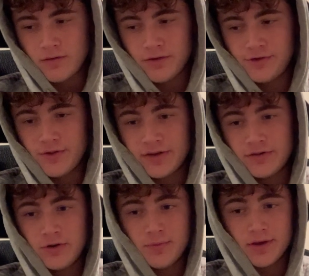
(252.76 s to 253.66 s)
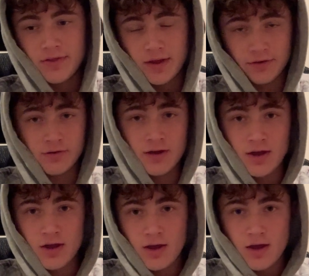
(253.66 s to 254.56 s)
So that's 2 big things.
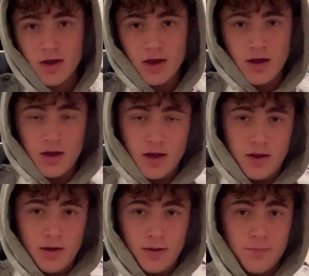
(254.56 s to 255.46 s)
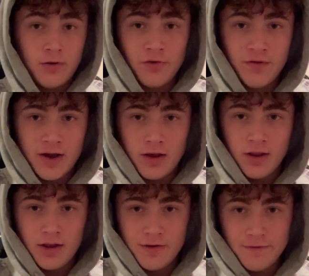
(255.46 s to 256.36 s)

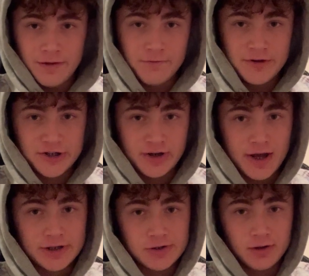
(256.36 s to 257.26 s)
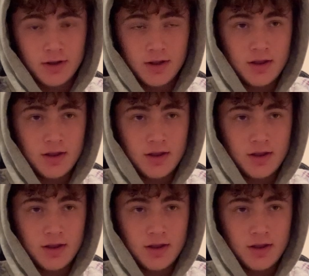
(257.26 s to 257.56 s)
Profile and fishing natural.